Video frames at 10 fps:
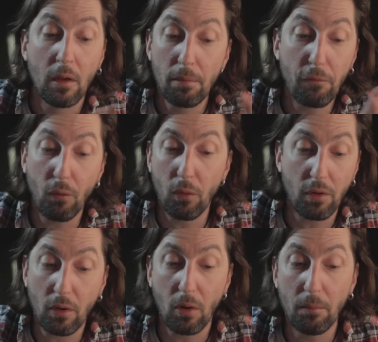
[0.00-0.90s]
before
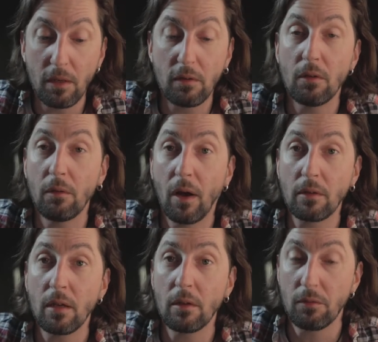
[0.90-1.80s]
the Committee of
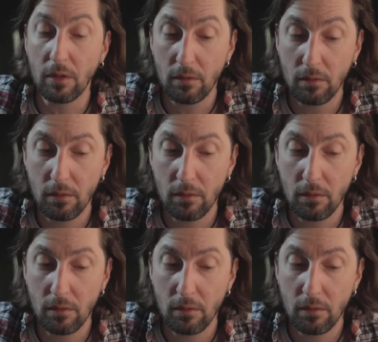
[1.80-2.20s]
Artillery."